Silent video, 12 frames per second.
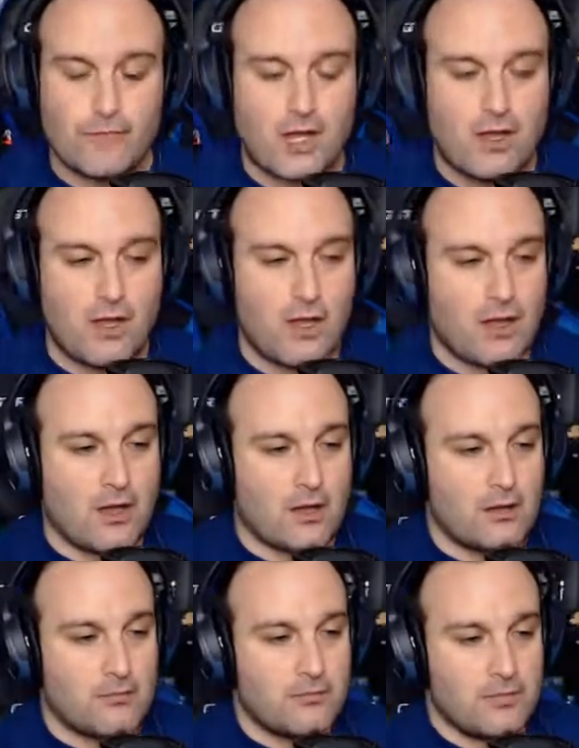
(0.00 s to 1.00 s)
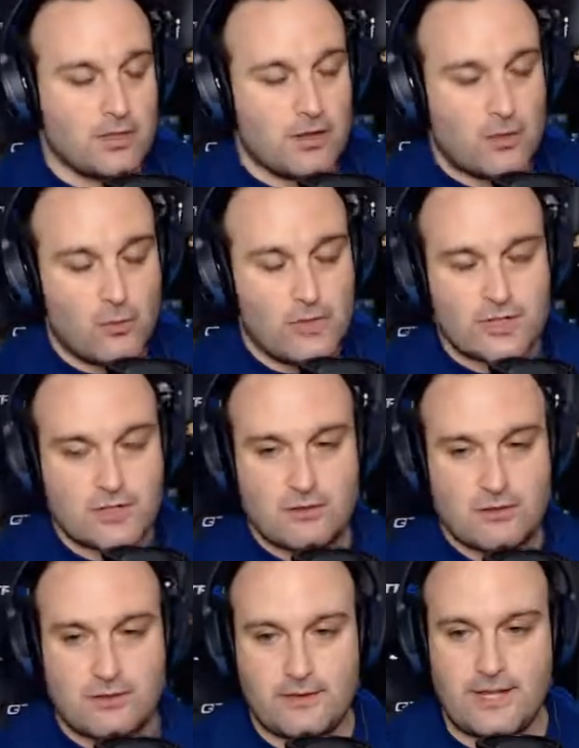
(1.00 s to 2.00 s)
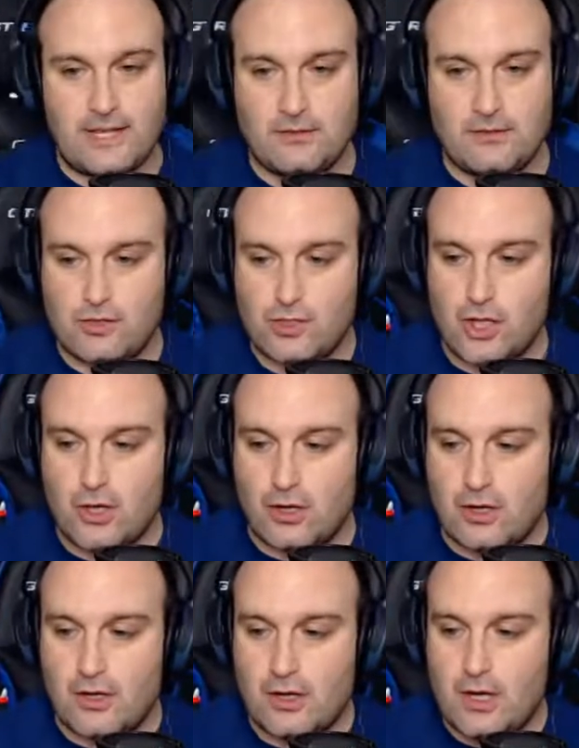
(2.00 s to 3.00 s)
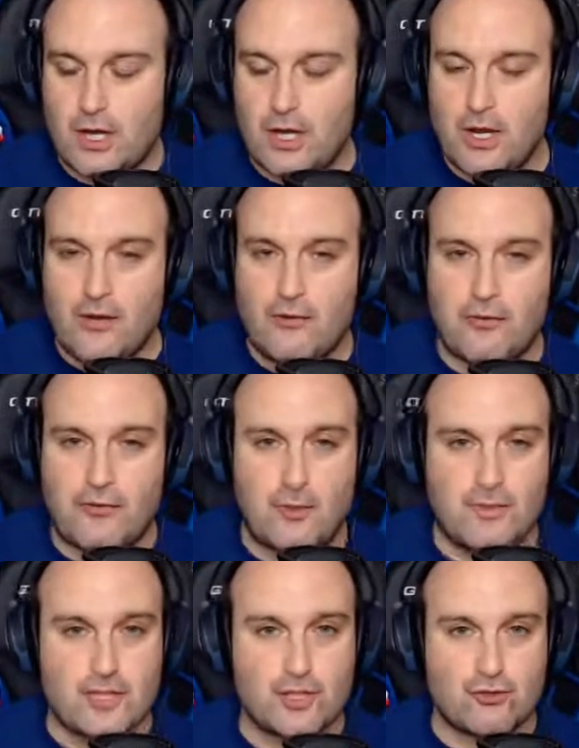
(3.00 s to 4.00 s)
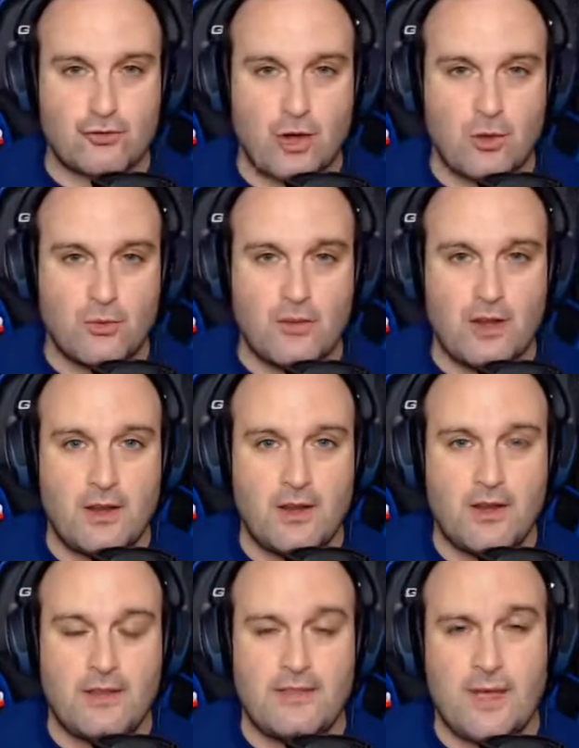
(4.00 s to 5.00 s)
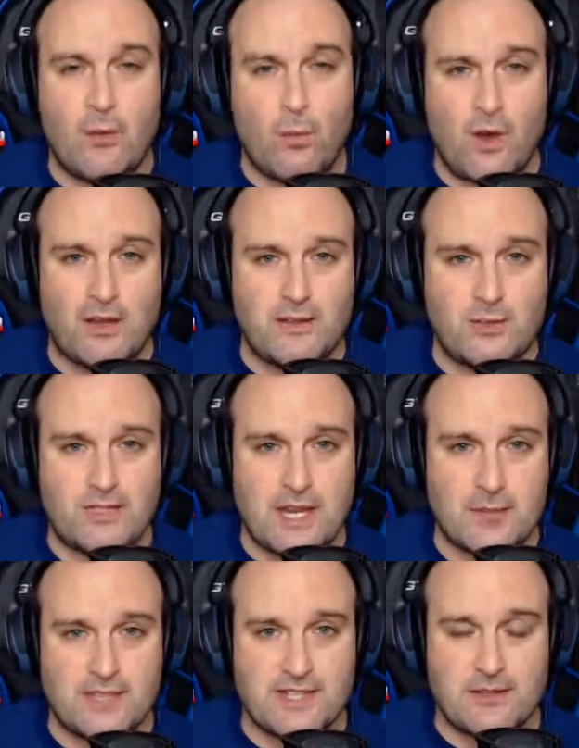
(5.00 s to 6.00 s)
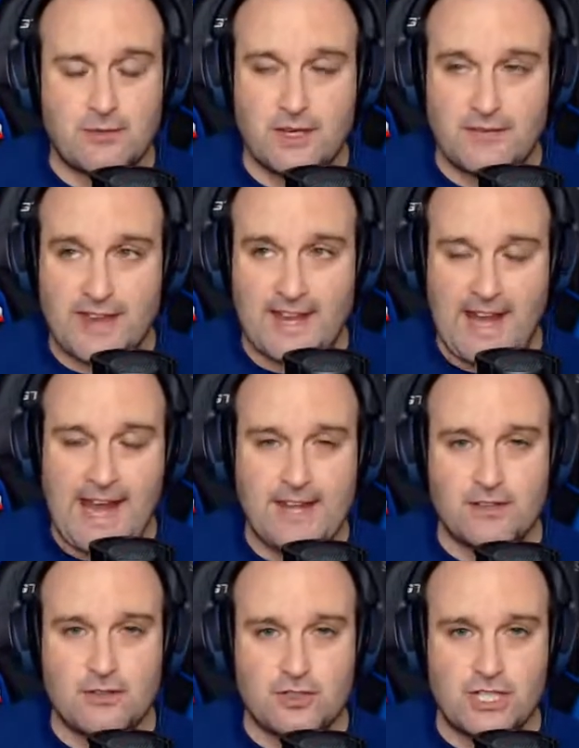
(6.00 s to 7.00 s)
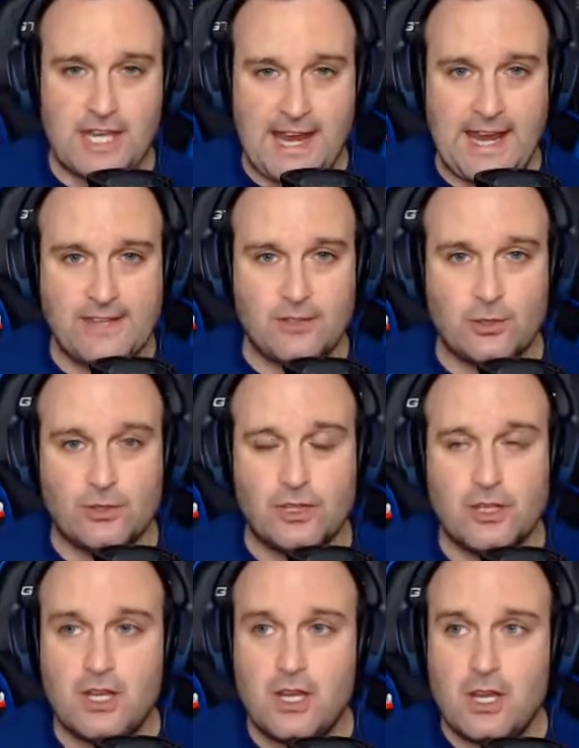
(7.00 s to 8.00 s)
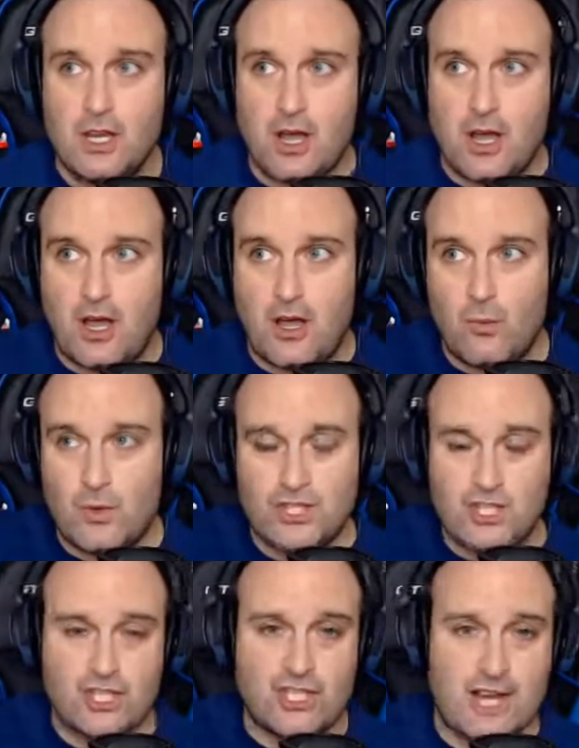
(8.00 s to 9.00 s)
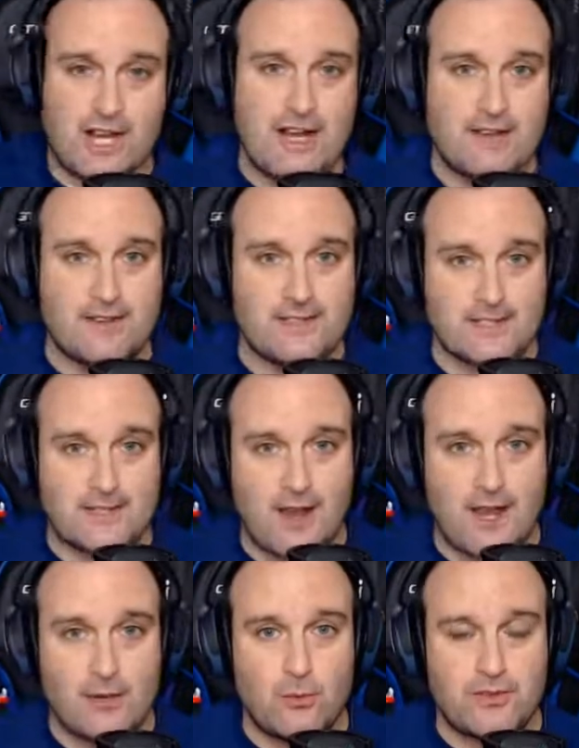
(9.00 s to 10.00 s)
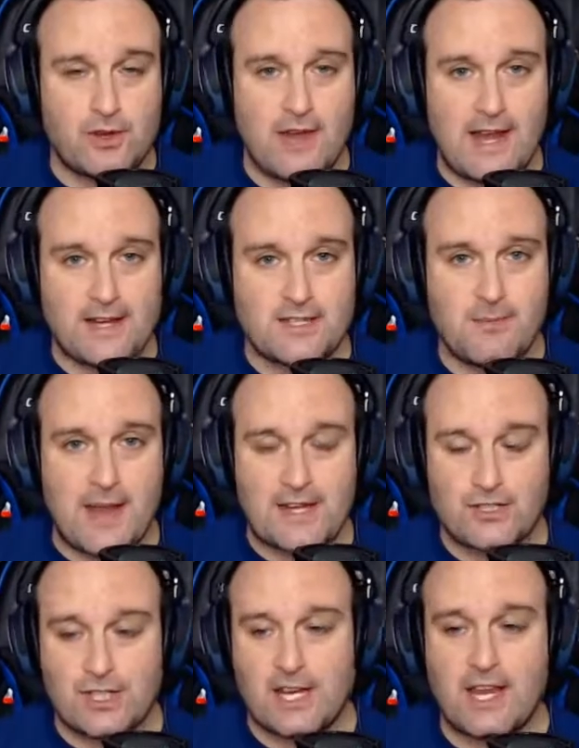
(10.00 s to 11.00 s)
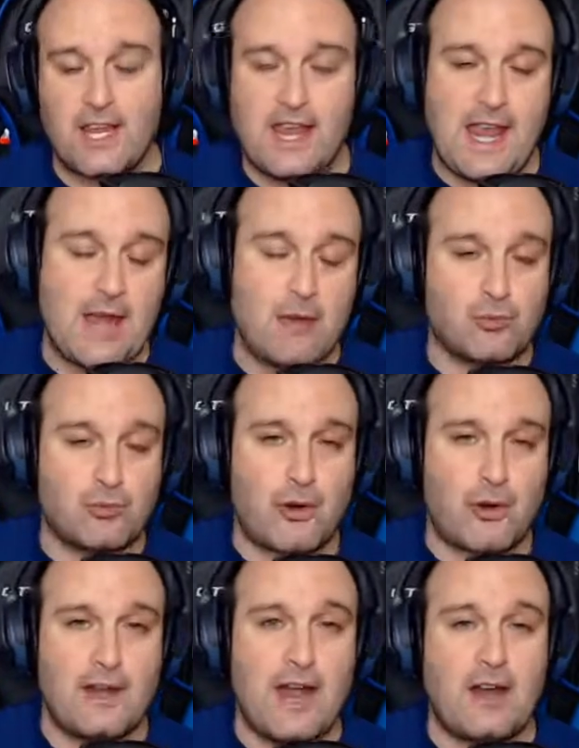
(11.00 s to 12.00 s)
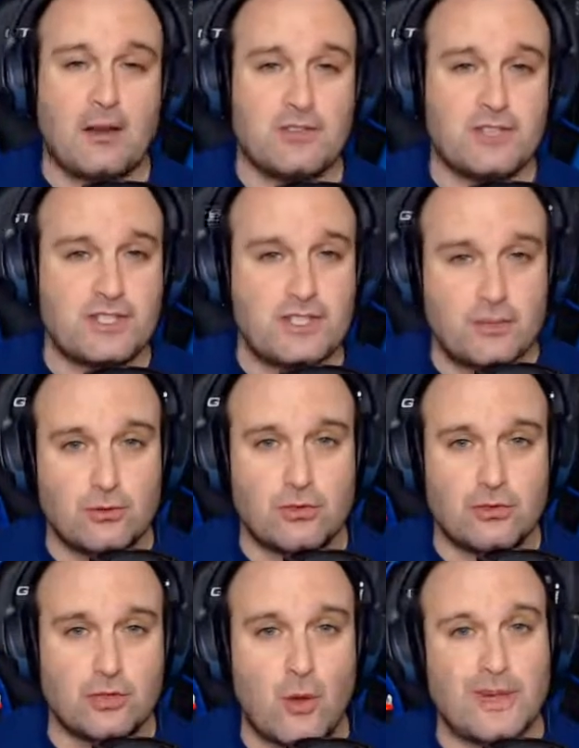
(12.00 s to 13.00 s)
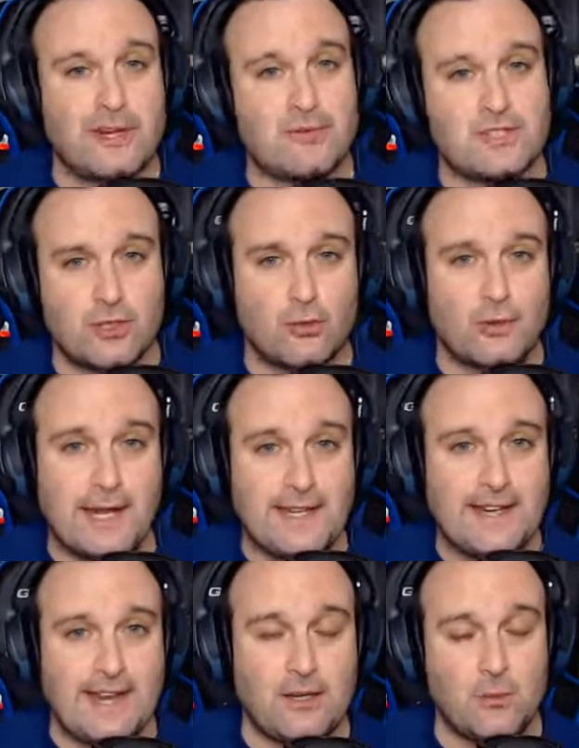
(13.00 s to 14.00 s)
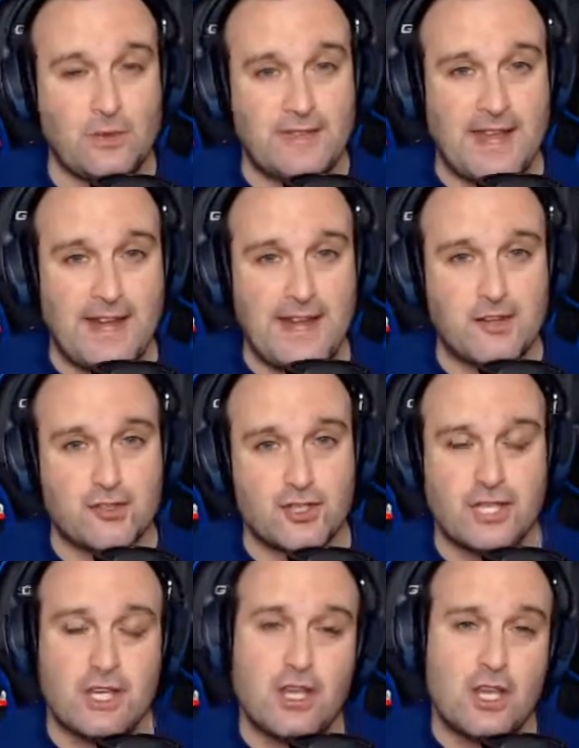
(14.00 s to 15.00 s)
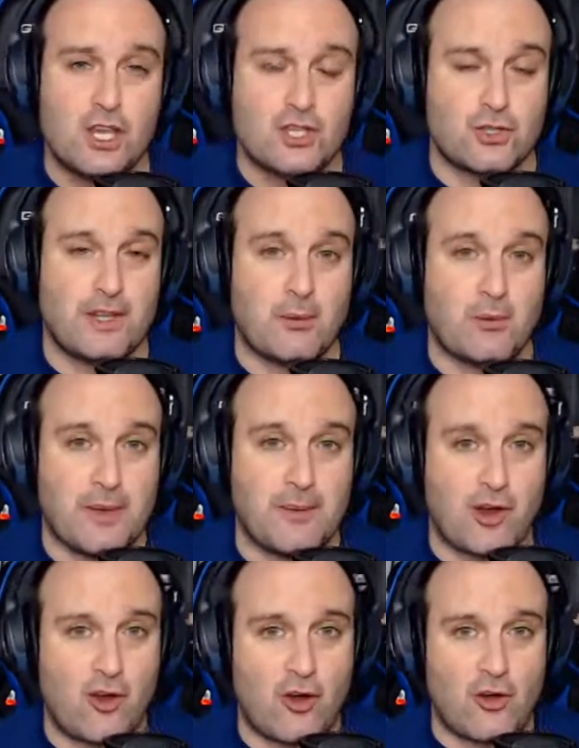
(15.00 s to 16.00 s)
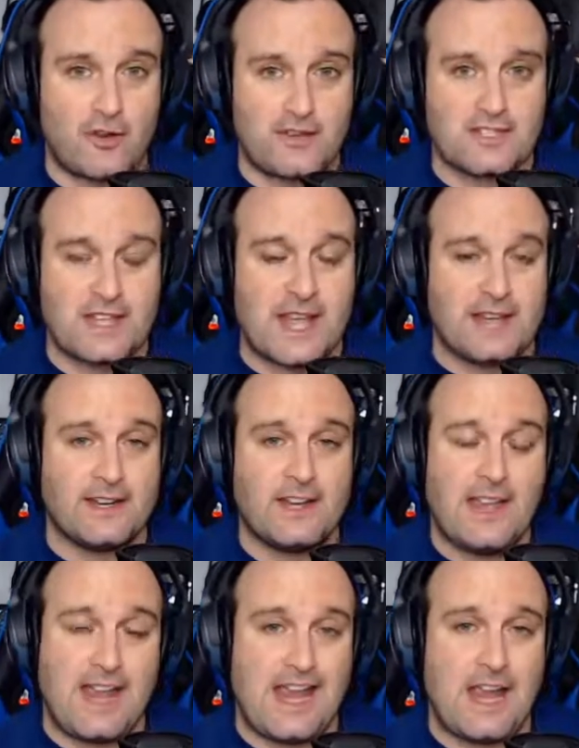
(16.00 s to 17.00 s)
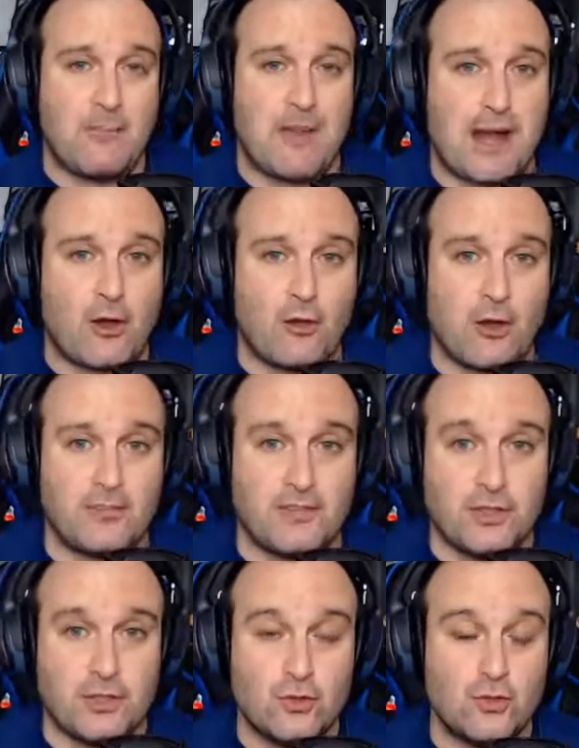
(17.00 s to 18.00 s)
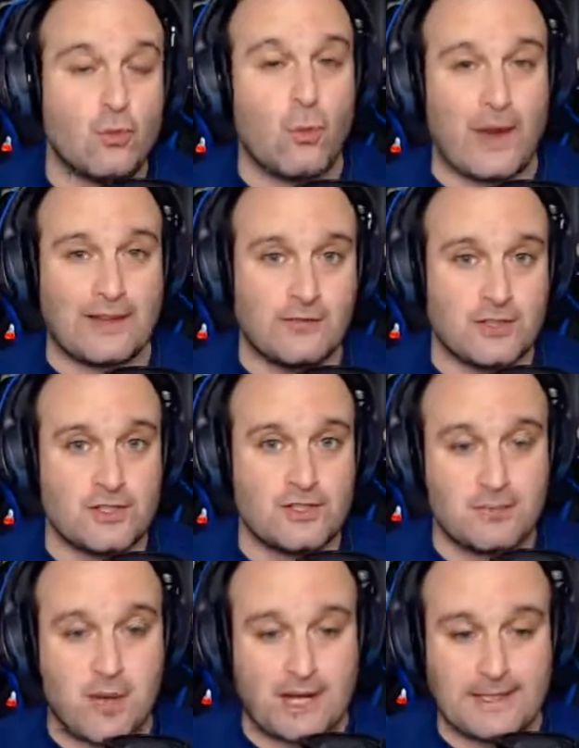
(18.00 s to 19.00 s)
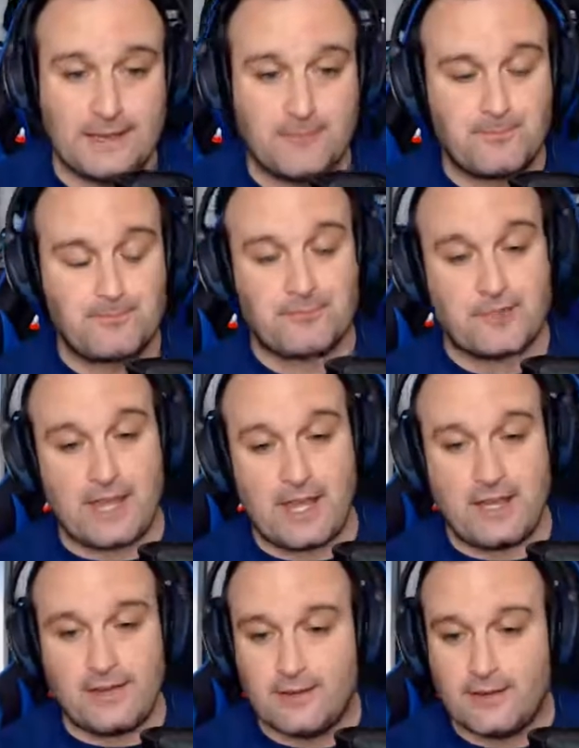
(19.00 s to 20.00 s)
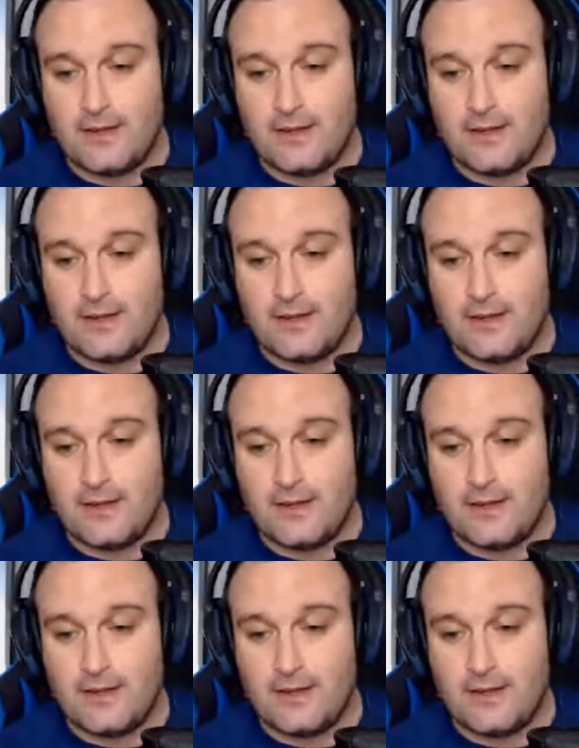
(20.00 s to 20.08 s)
which they took from the drone that Wanda was able to, she handled when she shot it out of the sky with her hex magic and brought it out. It was still glowing. It was still radiating with that energy. So they were able to harness that and power up the new White Vision's body. And,